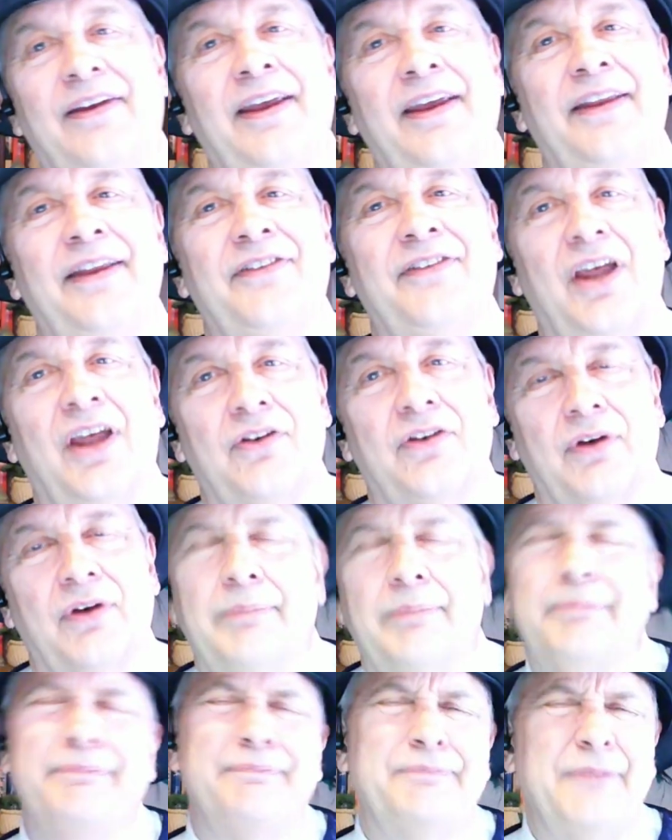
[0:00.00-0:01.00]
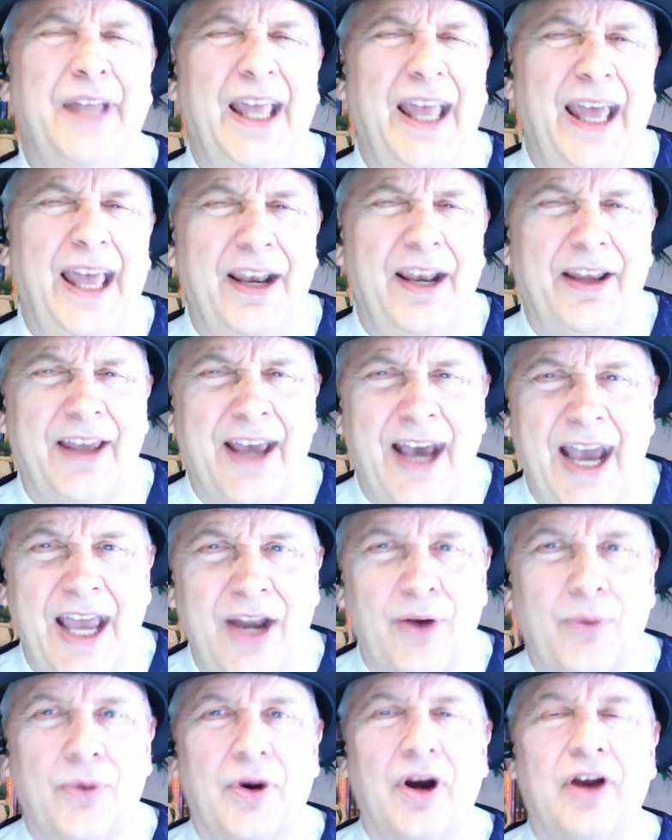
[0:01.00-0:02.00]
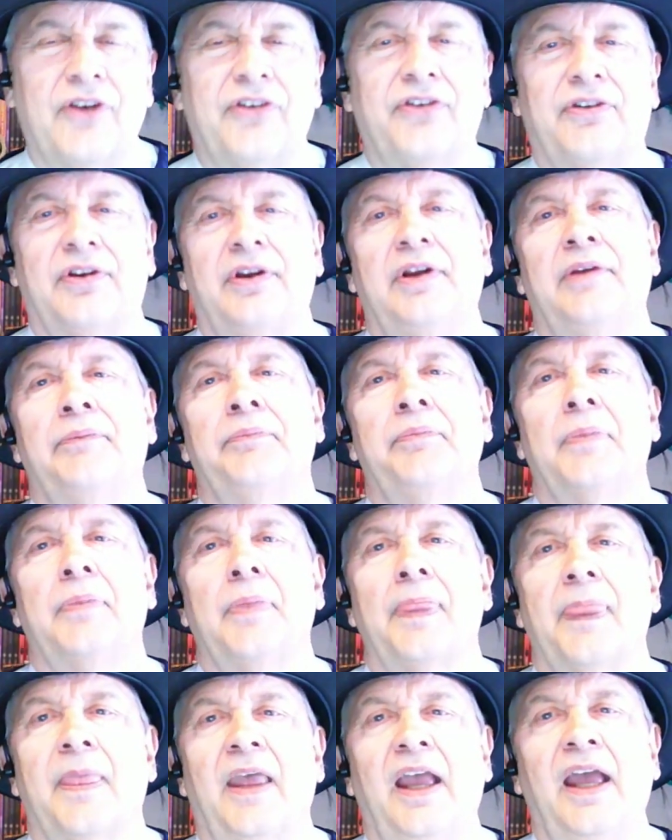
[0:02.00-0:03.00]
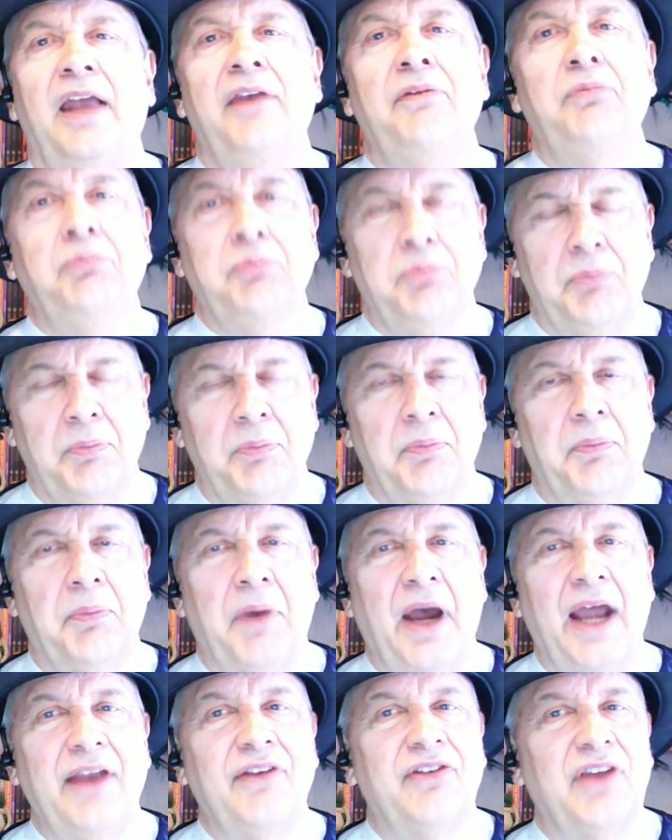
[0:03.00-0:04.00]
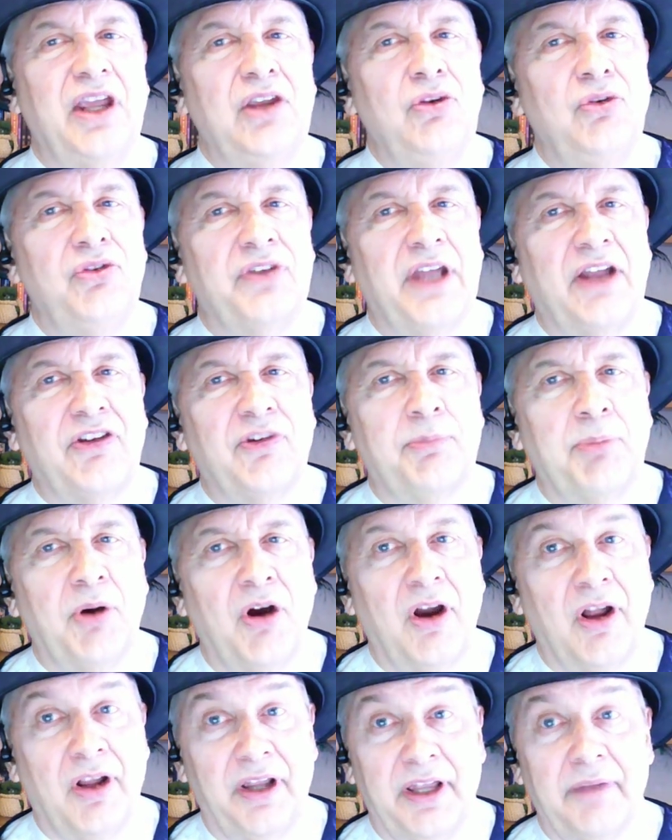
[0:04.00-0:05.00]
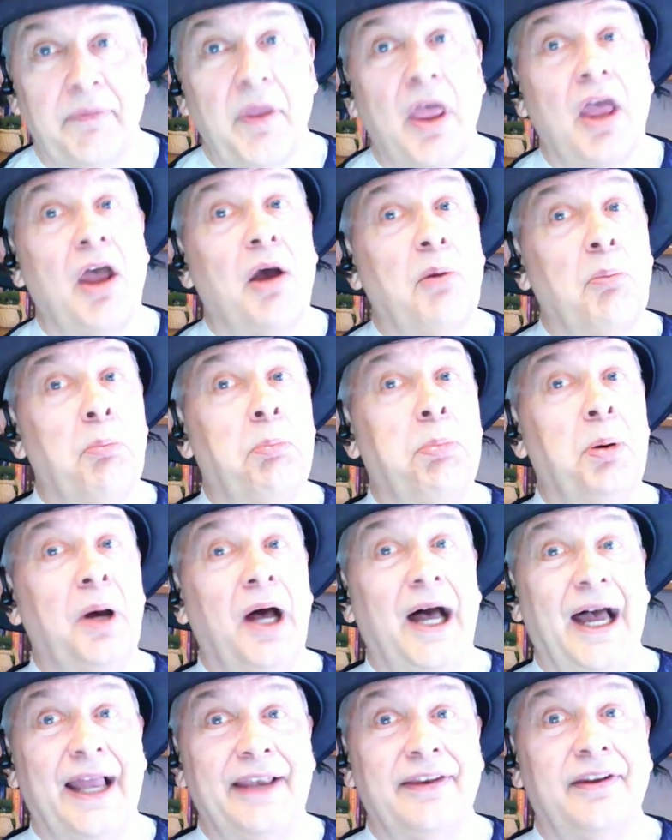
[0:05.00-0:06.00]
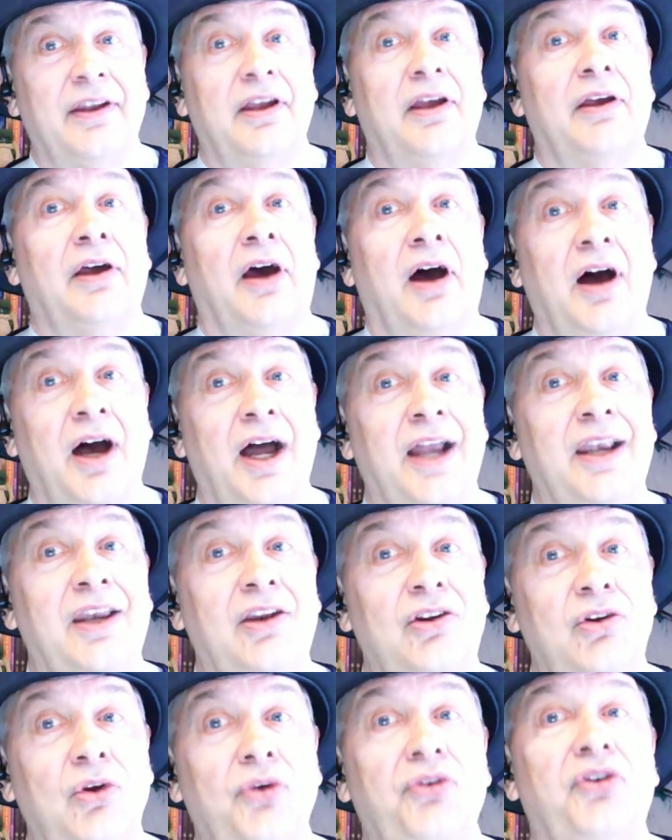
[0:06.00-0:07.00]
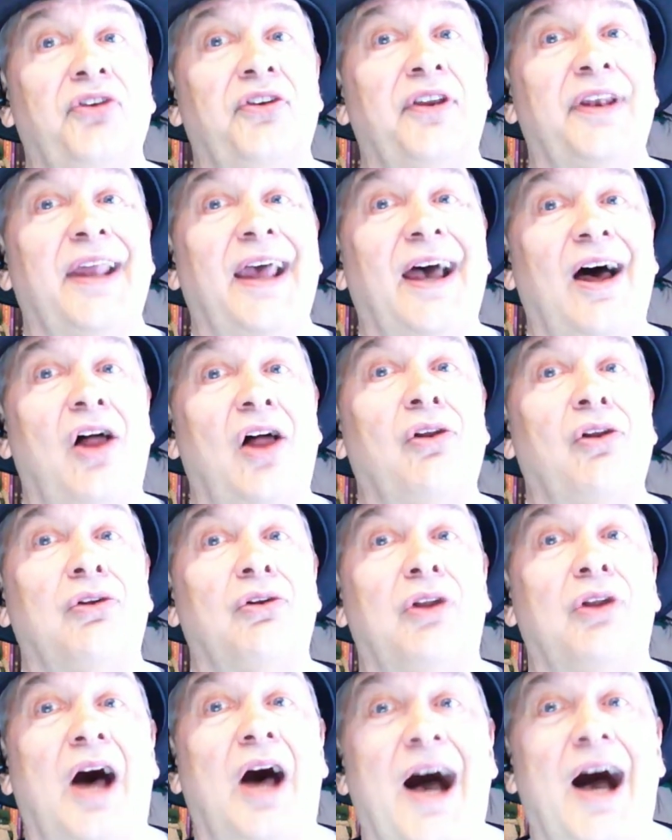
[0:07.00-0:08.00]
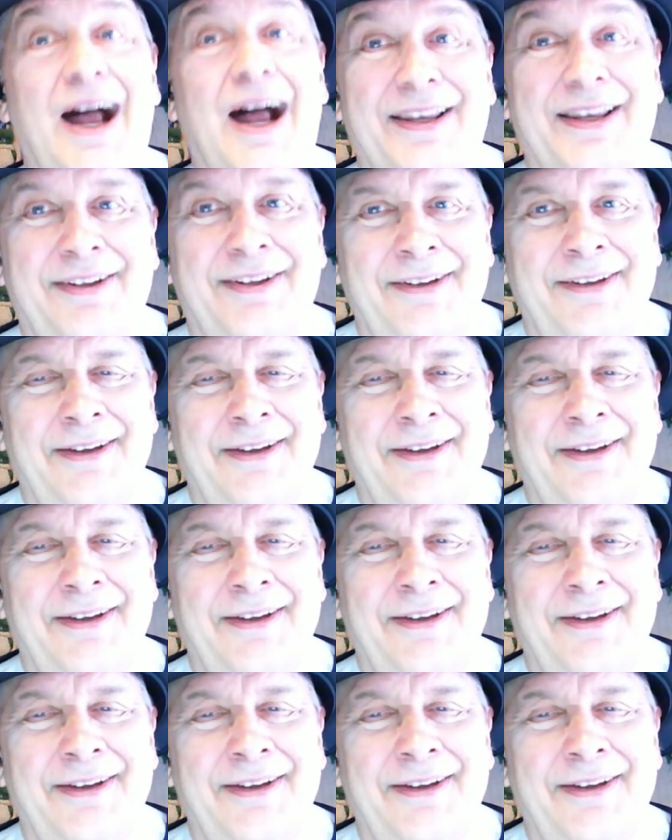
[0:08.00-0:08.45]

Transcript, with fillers: etc. Yeah, it kind of works. And I'd say use that sparingly. But Hunt uses it a lot,